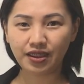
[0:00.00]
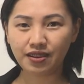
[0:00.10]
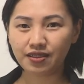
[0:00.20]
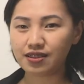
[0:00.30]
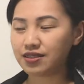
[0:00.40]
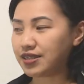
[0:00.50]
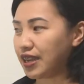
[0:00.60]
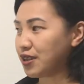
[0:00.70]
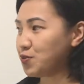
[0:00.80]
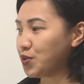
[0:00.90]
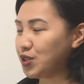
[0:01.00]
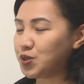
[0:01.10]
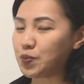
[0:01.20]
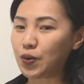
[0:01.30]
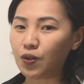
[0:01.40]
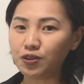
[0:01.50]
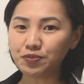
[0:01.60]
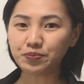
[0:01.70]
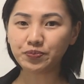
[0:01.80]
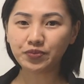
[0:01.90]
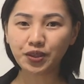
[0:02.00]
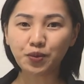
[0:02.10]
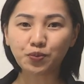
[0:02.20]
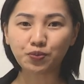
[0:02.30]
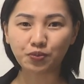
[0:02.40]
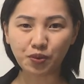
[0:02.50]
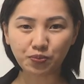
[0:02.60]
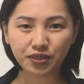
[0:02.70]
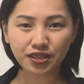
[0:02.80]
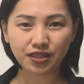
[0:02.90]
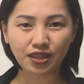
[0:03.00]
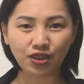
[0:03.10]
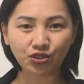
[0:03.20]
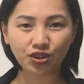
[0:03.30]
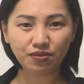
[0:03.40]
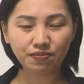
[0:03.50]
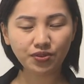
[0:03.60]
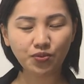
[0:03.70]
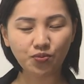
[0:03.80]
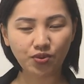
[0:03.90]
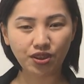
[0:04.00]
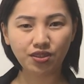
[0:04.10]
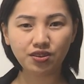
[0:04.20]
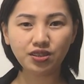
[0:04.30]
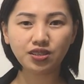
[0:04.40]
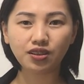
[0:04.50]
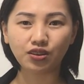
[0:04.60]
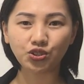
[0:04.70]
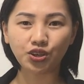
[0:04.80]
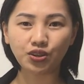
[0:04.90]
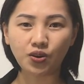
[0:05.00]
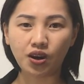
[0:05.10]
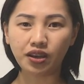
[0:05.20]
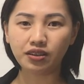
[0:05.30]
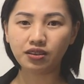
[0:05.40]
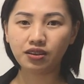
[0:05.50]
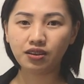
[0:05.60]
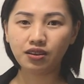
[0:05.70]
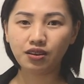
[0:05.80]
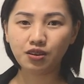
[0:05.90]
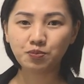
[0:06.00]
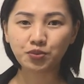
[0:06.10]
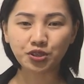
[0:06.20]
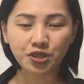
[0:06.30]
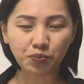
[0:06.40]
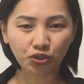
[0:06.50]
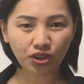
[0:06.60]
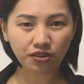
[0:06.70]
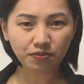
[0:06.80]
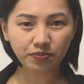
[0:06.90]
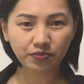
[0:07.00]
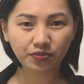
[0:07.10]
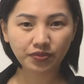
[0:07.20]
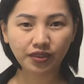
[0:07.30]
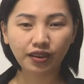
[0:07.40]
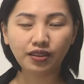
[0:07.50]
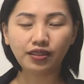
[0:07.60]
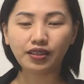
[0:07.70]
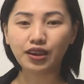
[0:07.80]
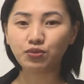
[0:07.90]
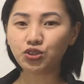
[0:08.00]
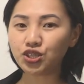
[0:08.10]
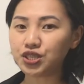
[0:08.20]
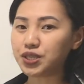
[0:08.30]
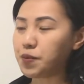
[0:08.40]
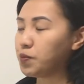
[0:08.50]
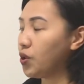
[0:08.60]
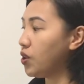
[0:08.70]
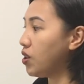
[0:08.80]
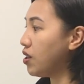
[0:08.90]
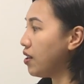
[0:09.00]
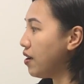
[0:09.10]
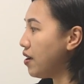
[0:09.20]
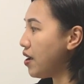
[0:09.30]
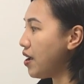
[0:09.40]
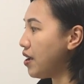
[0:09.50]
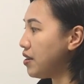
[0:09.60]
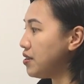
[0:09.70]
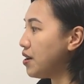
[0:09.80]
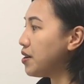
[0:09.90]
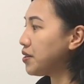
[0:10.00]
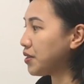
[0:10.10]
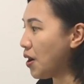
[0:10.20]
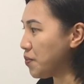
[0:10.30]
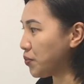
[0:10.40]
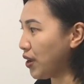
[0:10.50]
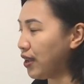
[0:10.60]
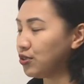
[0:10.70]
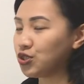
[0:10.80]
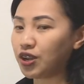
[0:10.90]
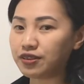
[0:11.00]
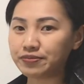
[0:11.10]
Then the second principle, representation with a discussion on perception, language and symbol, and comprehension.